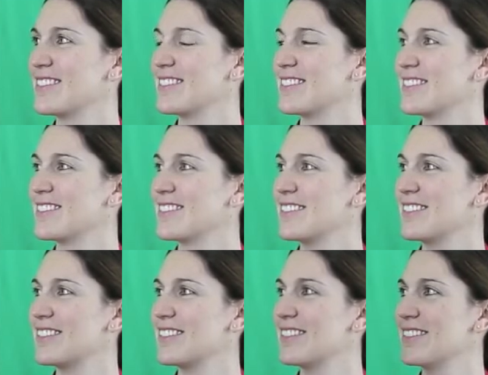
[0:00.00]

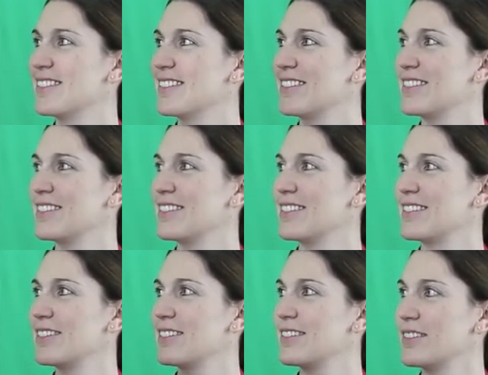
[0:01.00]

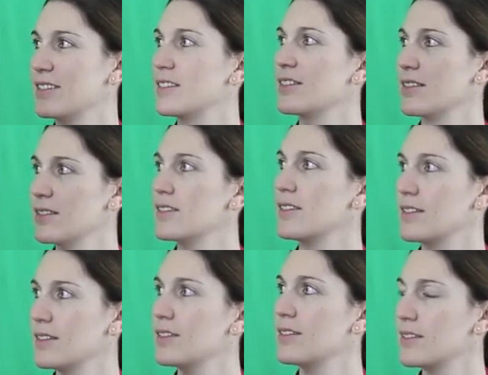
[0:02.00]

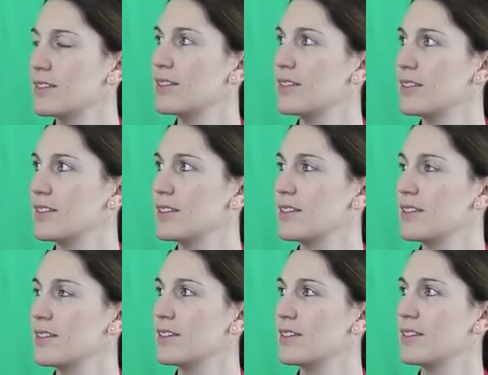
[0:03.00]

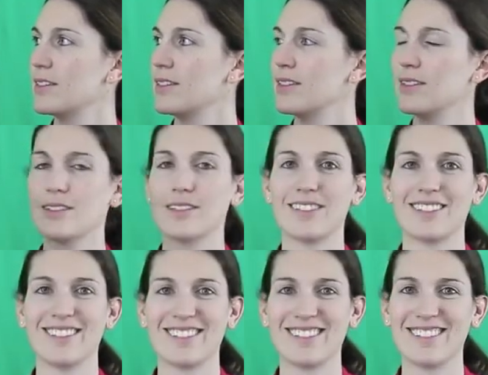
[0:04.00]

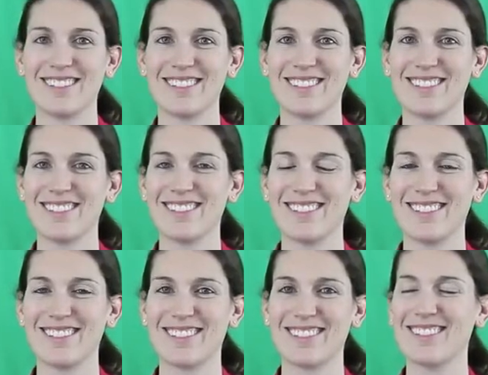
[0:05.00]

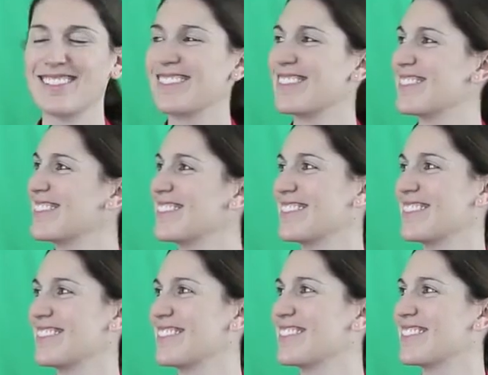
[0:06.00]

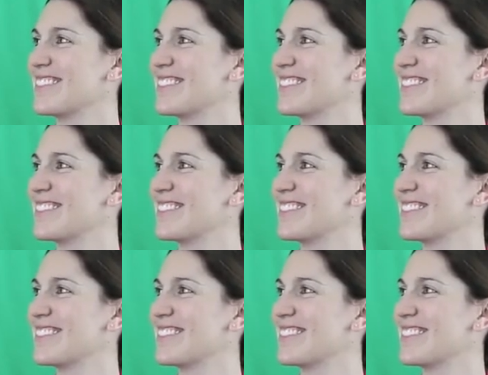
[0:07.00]
(not speaking)